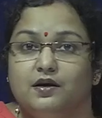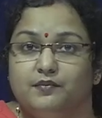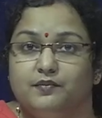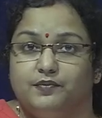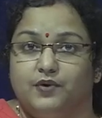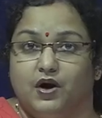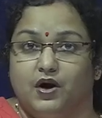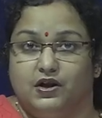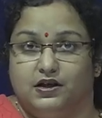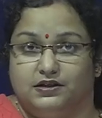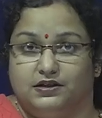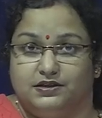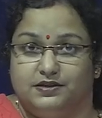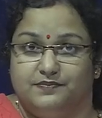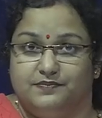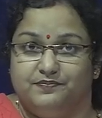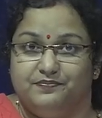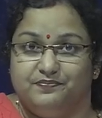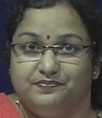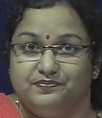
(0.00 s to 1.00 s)
product,
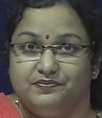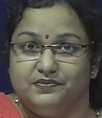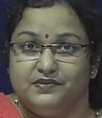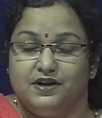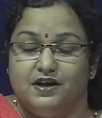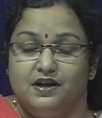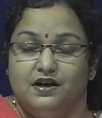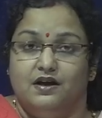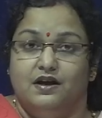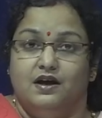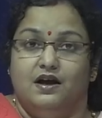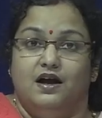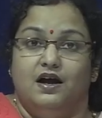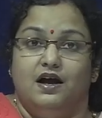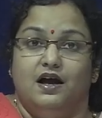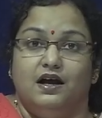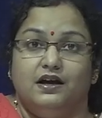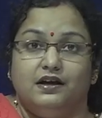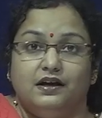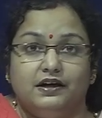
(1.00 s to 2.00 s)

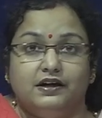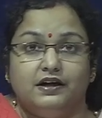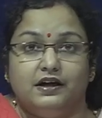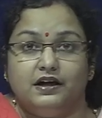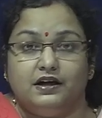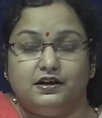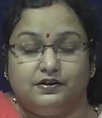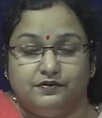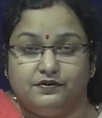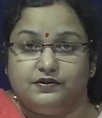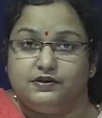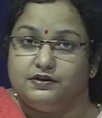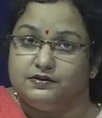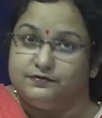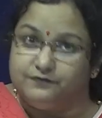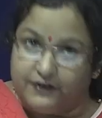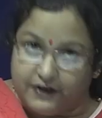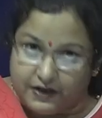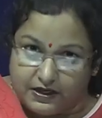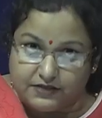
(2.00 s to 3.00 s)
and it
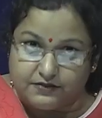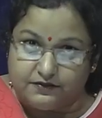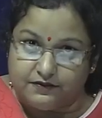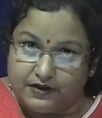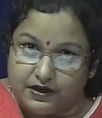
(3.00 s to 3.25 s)
felt